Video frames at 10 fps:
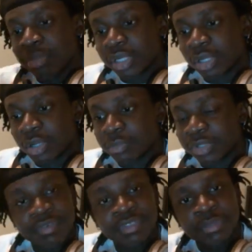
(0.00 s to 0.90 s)
But
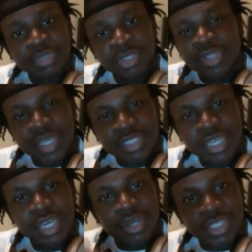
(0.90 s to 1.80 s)
everything I'm telling you guys
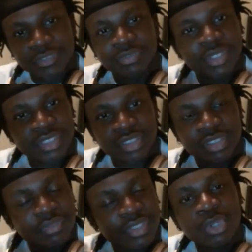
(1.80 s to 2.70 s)
now is
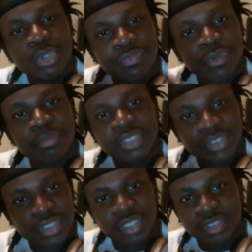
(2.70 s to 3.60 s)
stuff that I learned from
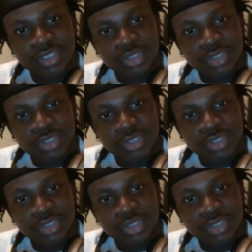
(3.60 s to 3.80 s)
mistakes.